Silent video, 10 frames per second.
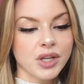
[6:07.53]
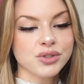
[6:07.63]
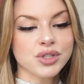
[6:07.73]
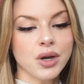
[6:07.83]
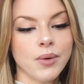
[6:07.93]

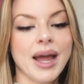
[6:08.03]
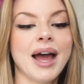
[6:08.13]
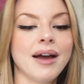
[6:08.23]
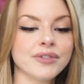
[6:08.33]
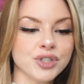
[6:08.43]
So
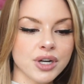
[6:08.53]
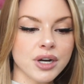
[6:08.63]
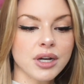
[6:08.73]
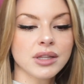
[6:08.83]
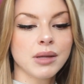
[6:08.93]

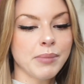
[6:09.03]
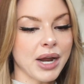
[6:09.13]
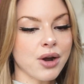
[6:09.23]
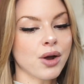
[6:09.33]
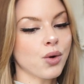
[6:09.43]
after La
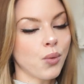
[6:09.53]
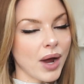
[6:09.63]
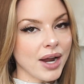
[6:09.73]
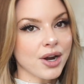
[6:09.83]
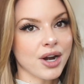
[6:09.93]
Mer
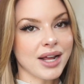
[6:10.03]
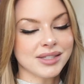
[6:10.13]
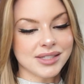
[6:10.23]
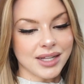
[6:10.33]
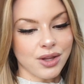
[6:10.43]
acquired
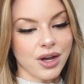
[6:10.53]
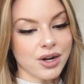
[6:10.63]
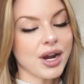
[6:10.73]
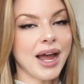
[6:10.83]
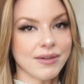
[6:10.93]
Estee
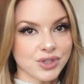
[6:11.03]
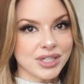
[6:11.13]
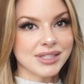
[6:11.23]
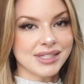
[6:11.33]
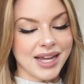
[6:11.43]
Lauder after
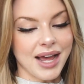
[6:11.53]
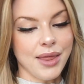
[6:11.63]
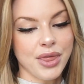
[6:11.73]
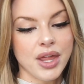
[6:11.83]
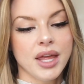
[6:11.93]
his
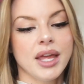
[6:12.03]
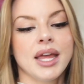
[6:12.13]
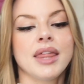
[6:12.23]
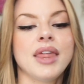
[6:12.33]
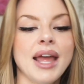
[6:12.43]
death,
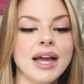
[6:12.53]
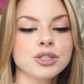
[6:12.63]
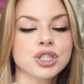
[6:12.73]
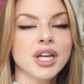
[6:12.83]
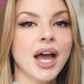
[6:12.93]
they
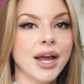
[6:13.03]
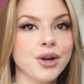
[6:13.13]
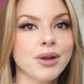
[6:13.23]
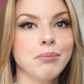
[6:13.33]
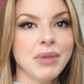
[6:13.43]
actually
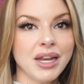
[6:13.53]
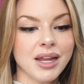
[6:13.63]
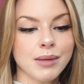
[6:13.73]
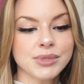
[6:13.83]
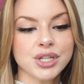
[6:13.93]
hired a
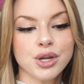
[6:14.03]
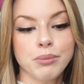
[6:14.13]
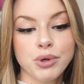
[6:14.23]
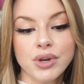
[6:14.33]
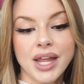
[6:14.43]
medium to
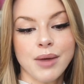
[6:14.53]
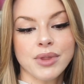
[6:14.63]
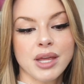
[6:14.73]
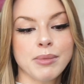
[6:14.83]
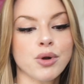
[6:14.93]
communicate
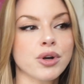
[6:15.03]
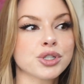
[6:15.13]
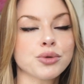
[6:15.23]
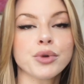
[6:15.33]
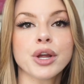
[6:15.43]
with him in order
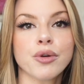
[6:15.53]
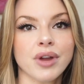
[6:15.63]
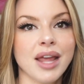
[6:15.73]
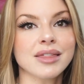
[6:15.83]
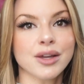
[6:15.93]
to
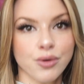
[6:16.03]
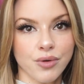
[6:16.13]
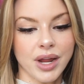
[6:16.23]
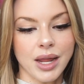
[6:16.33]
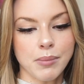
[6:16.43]
recreate the
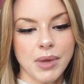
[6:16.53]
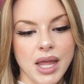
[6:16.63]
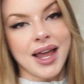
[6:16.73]
cream.